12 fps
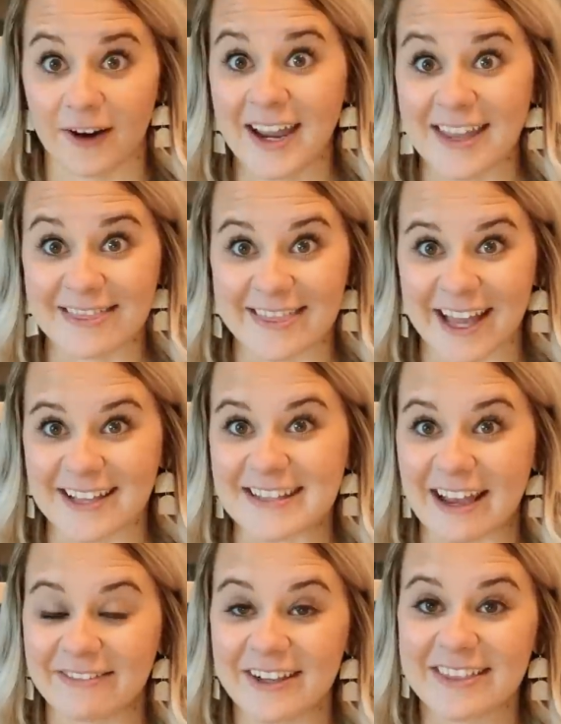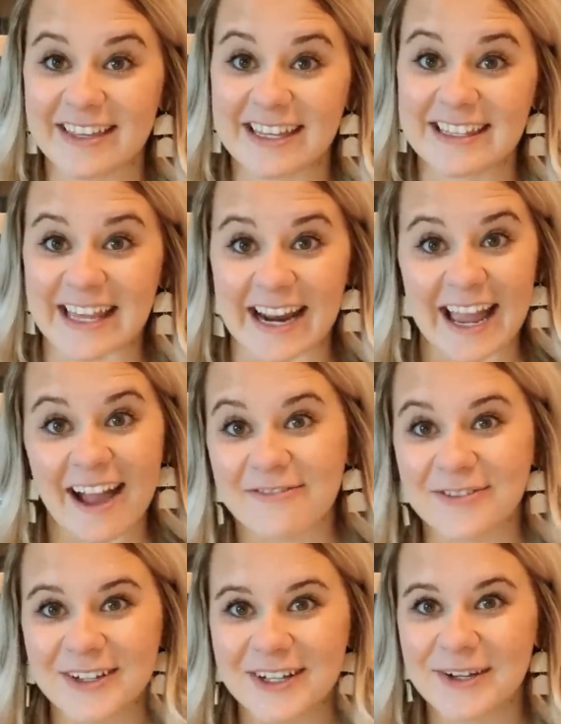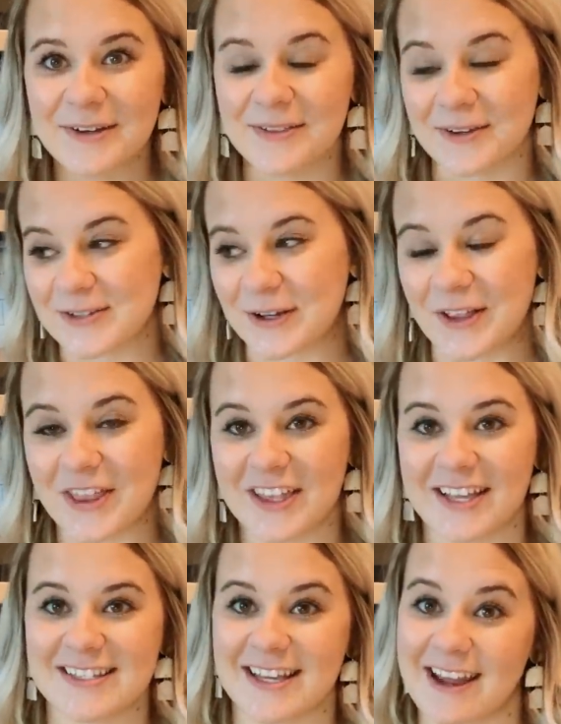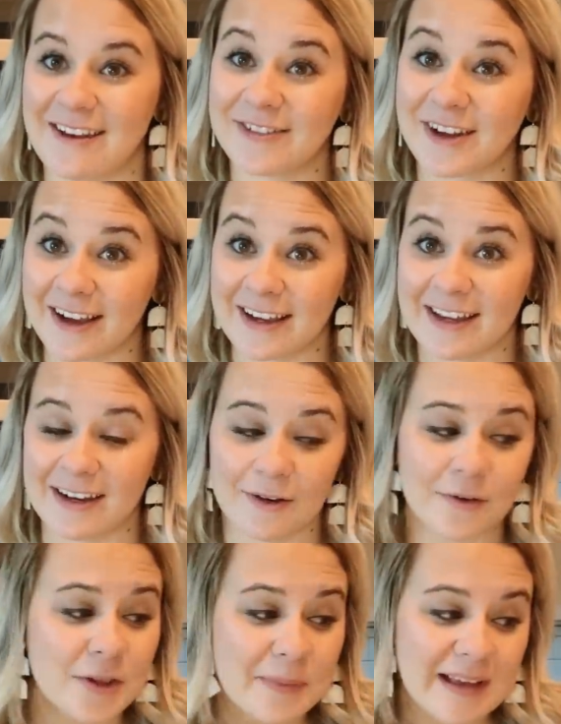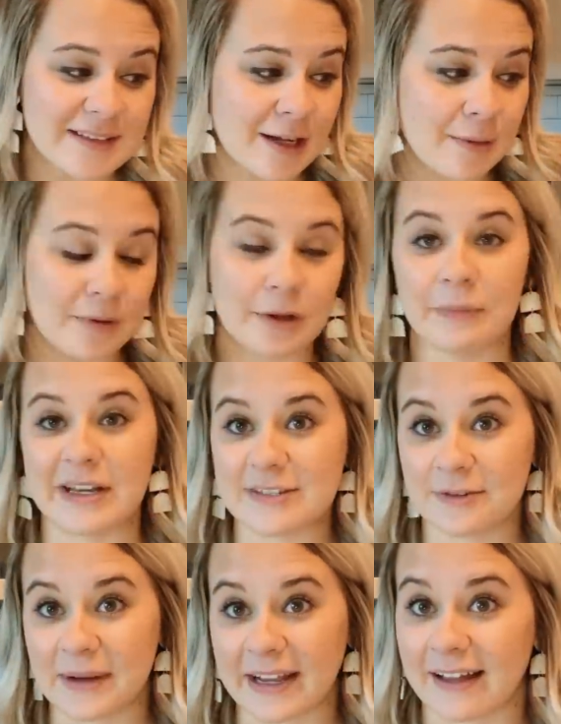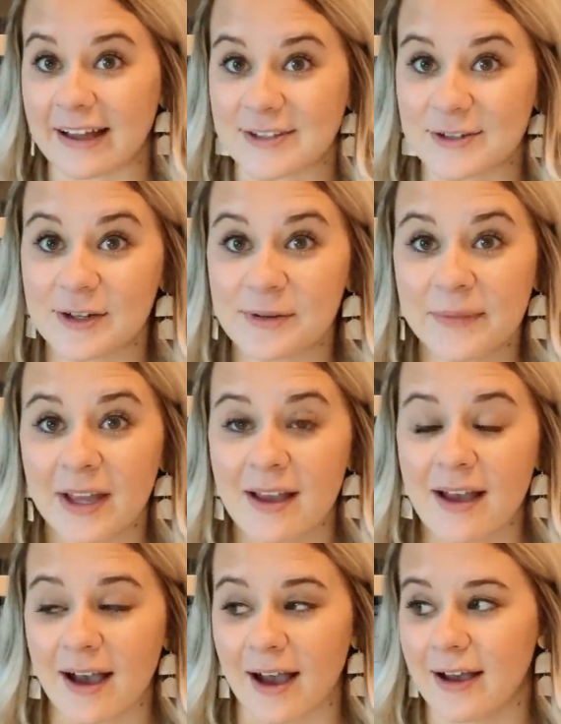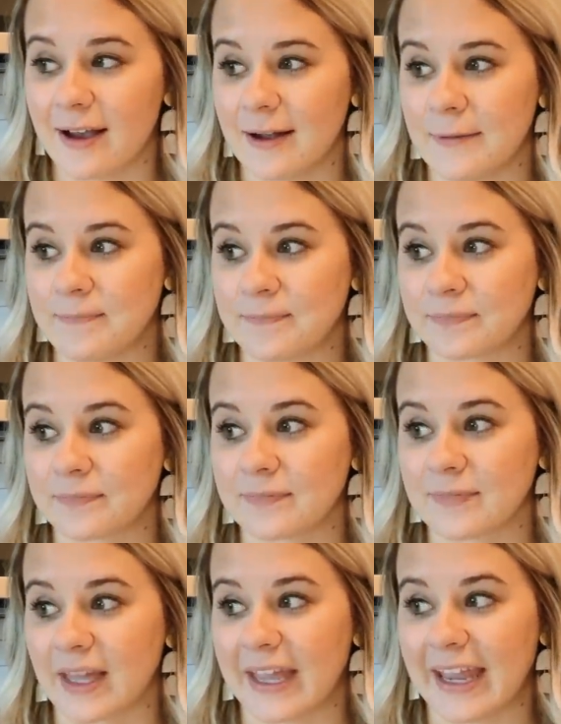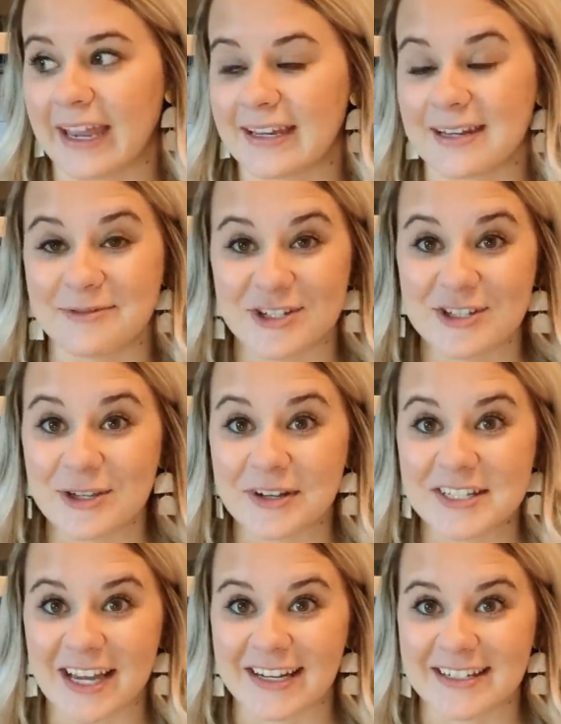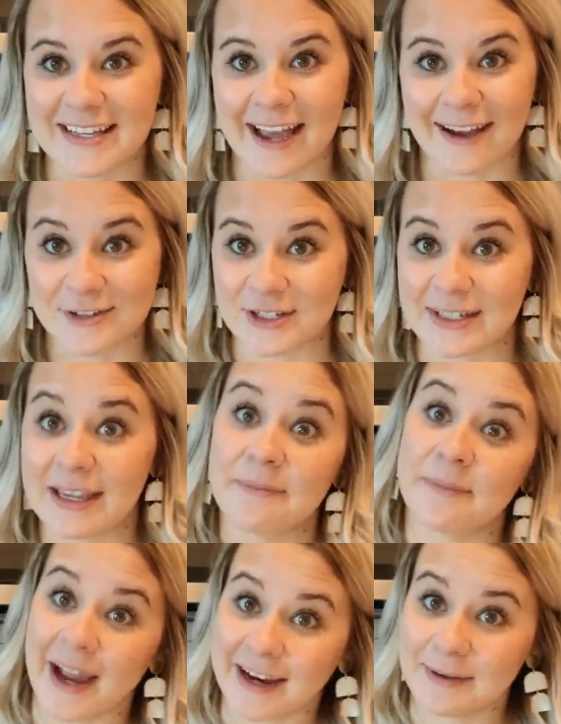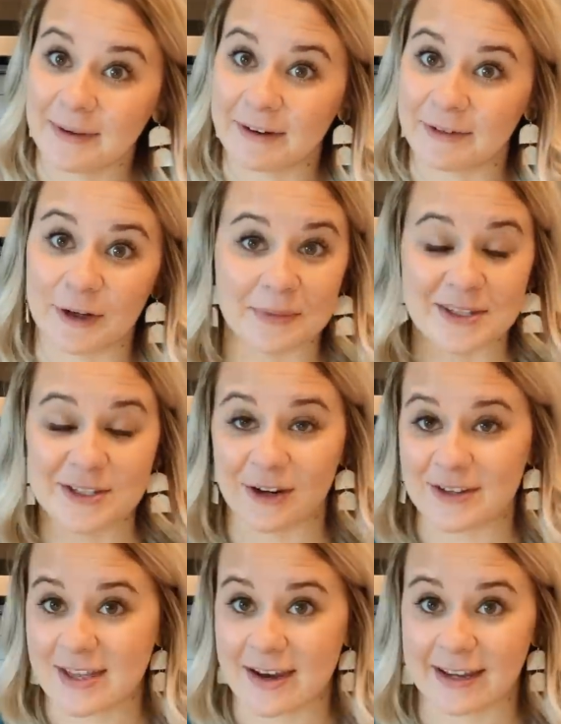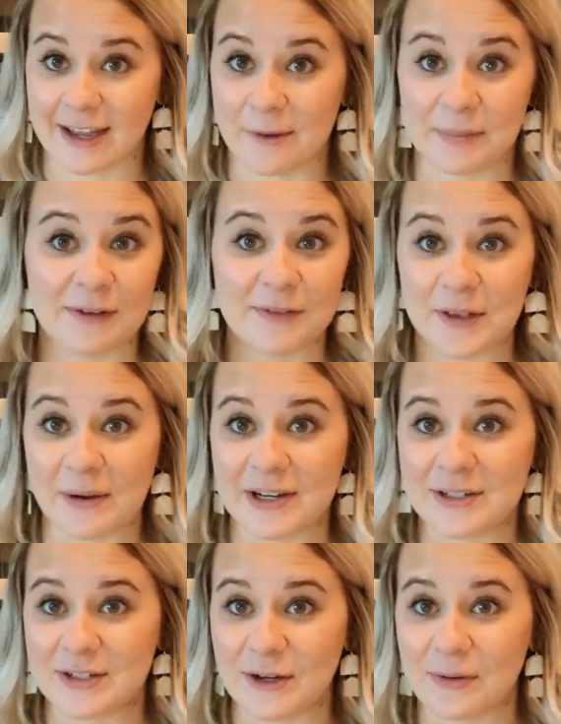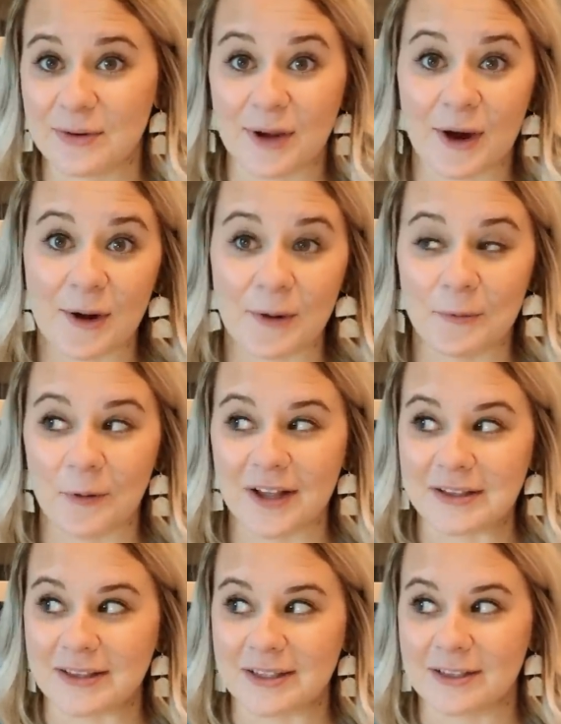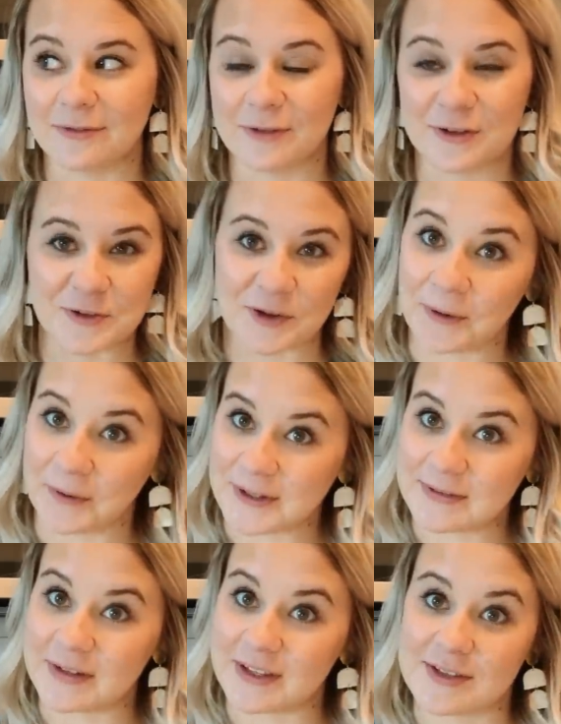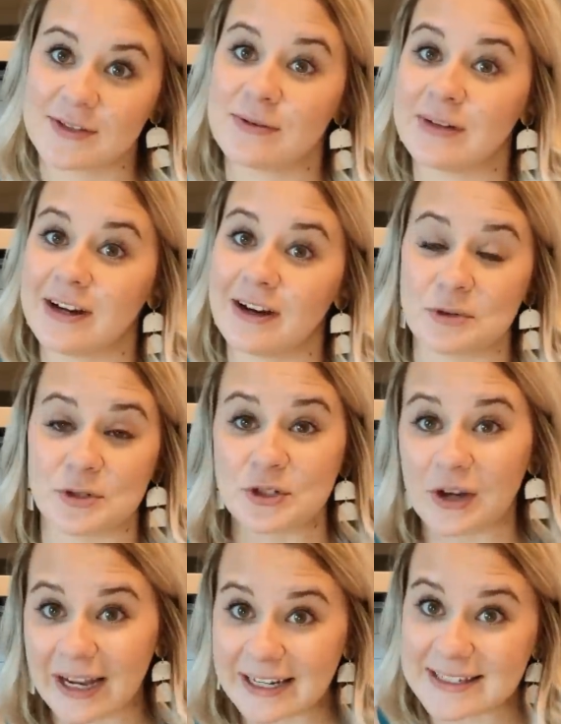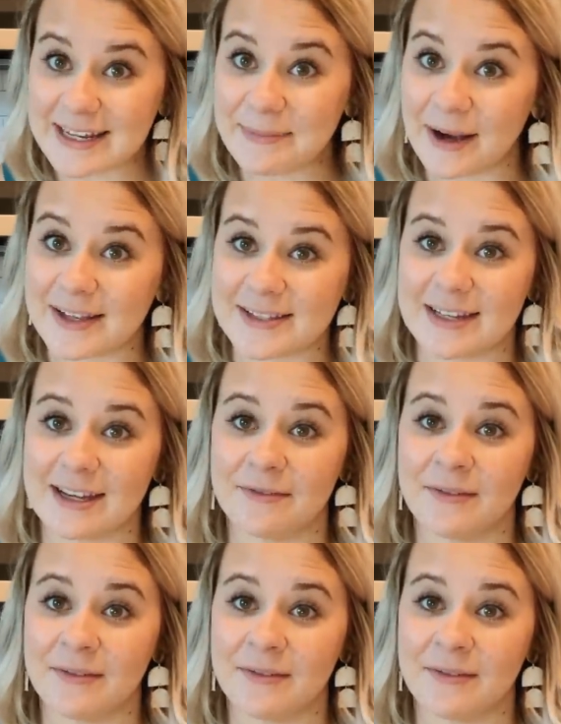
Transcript: right, that's everything that I have for you. Those are all the things that I've gotten over the past couple of weeks from my classroom. Um, and I'm just so excited to actually get back in my room and start setting up, even though I don't know what the future holds for this school year. I'm trying to stay positive,